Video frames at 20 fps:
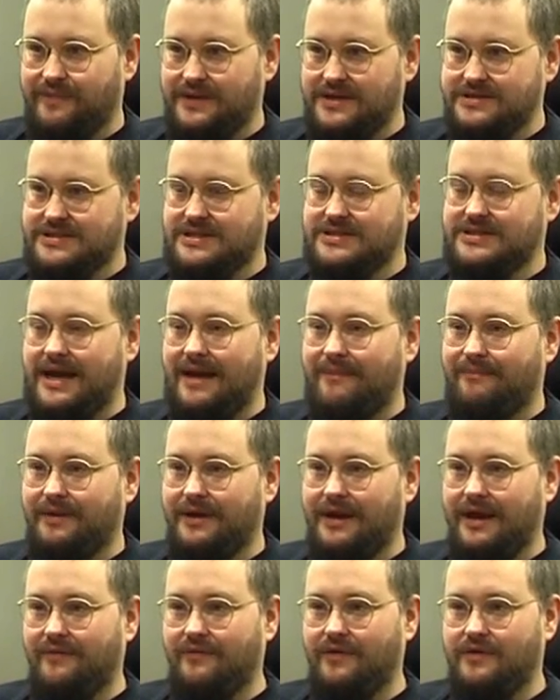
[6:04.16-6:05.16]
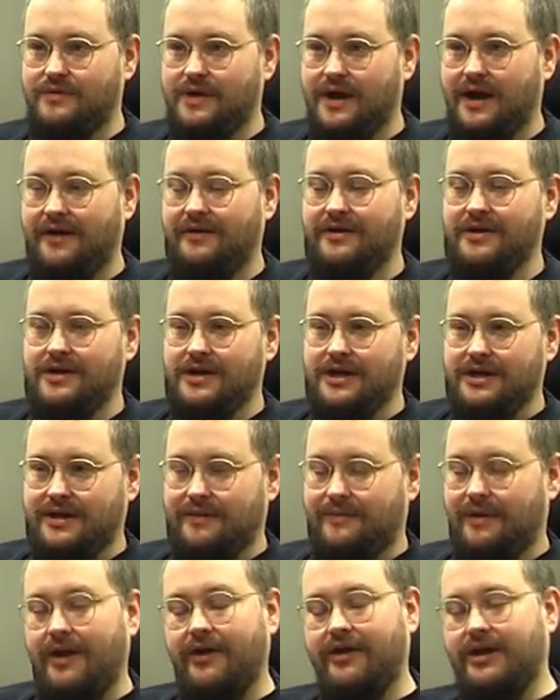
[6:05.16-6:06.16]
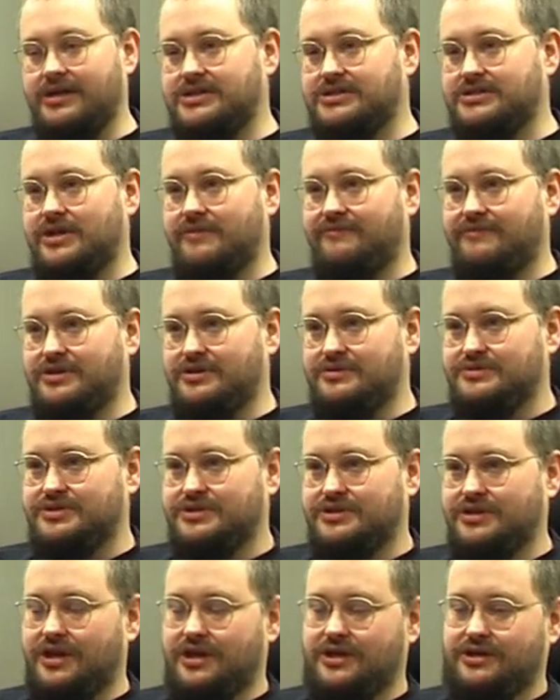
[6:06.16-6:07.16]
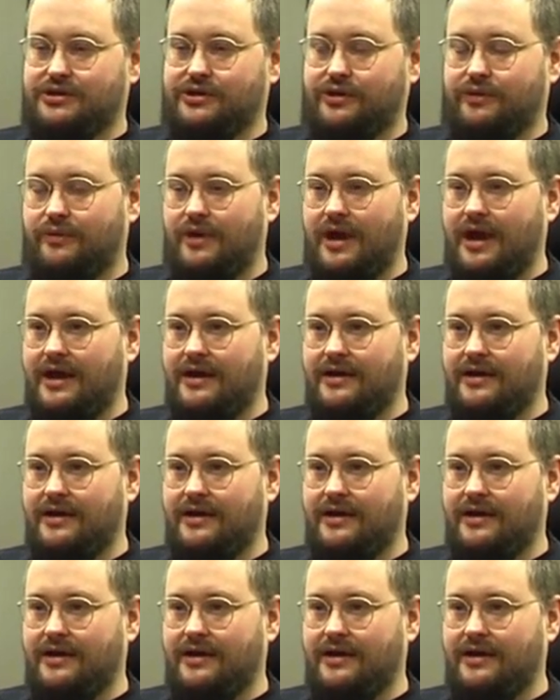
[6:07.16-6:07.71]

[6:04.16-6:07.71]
Peace has happened everywhere. The Americans have used two